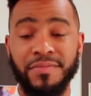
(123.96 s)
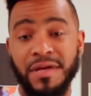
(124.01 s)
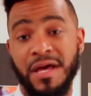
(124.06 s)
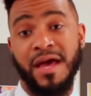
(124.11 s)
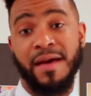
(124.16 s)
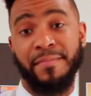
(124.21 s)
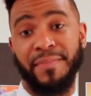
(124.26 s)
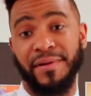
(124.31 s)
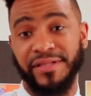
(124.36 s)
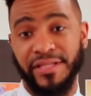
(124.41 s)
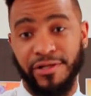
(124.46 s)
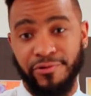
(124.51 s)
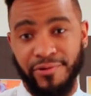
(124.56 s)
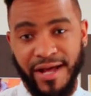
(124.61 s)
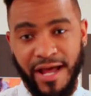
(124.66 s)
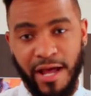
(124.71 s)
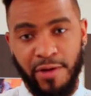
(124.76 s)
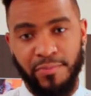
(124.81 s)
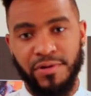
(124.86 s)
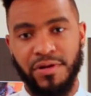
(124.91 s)
them, but they
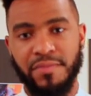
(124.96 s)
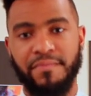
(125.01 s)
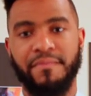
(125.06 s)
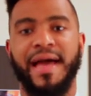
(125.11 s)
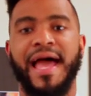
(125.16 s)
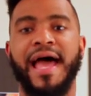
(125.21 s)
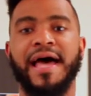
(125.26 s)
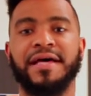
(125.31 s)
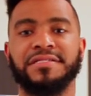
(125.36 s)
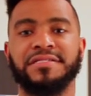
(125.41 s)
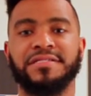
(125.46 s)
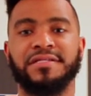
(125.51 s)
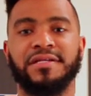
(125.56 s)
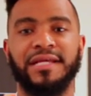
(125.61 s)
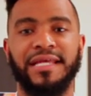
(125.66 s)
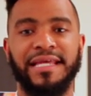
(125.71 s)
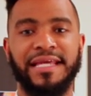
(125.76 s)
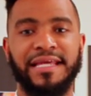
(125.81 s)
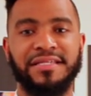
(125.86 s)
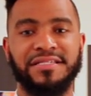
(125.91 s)
were able to master
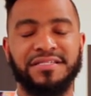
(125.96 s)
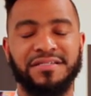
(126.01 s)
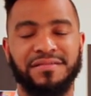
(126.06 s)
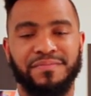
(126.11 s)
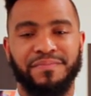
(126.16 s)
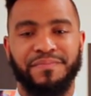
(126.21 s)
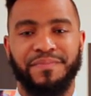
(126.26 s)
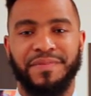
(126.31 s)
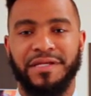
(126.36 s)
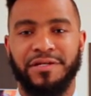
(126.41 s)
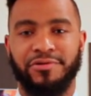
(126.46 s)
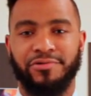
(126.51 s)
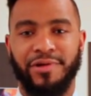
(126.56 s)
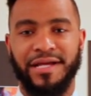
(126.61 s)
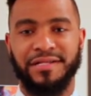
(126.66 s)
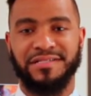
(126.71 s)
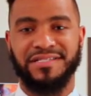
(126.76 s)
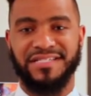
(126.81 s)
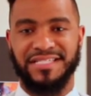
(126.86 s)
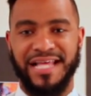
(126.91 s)
each and be
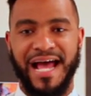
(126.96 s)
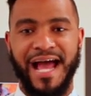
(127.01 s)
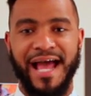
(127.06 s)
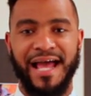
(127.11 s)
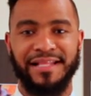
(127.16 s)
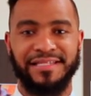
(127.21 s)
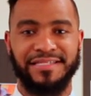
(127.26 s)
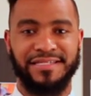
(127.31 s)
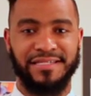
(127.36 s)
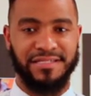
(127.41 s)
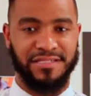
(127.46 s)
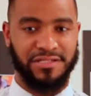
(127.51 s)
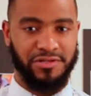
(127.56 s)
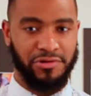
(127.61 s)
great scientists,